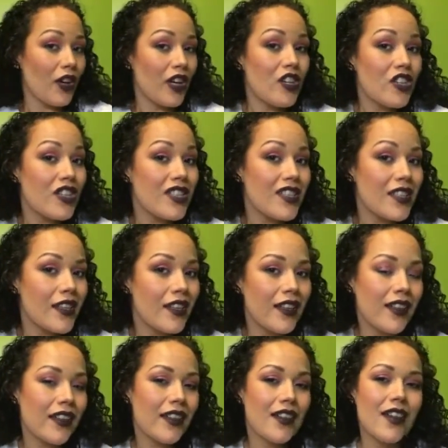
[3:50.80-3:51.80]

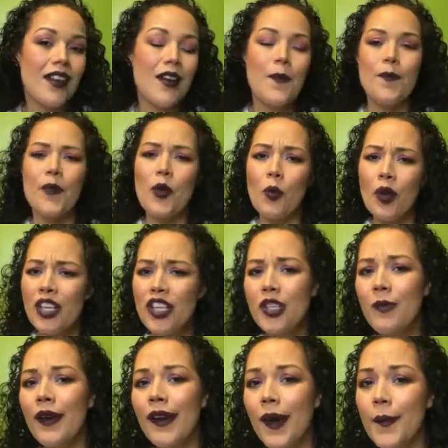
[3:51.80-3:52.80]
interested, what
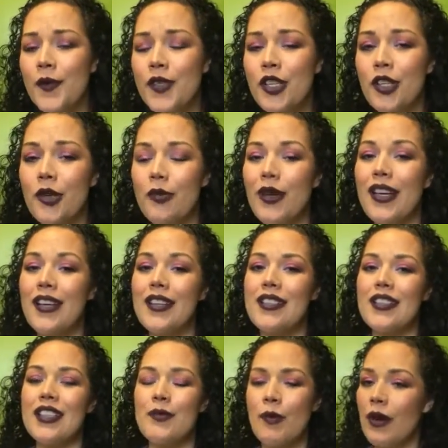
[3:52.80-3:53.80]
you've been up to,
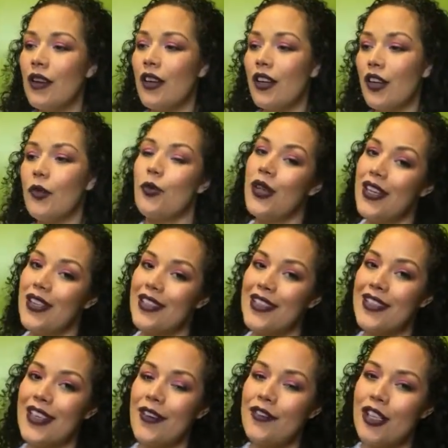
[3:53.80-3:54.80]
because it's been a good week
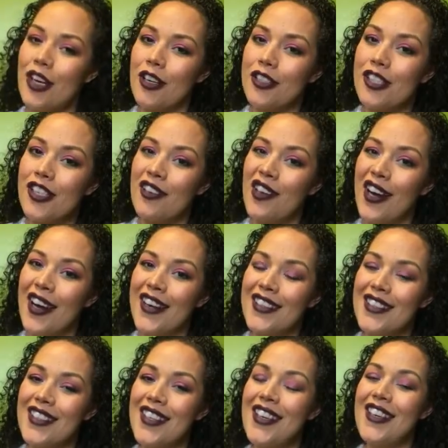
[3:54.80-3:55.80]
since I've talked to you
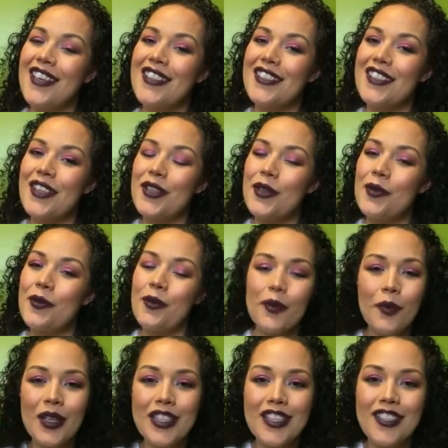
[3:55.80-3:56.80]
guys. So
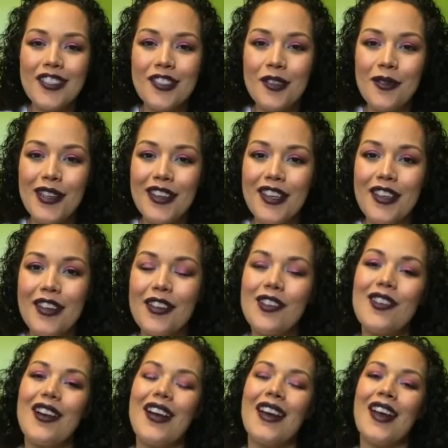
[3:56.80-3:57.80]
what's new with
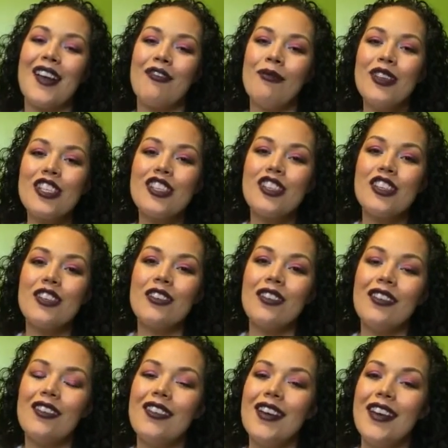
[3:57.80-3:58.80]
you? And I've missed
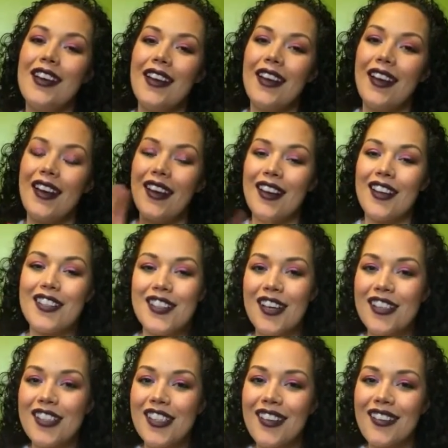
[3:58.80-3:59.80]
you, and I'll
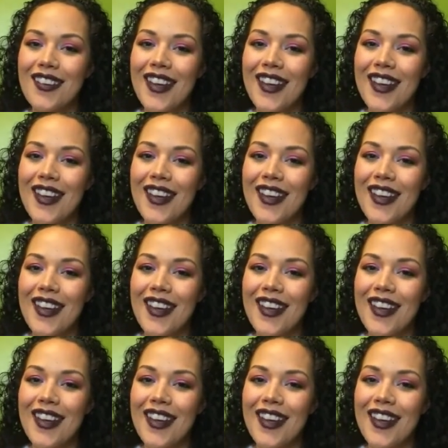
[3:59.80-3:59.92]
talk to you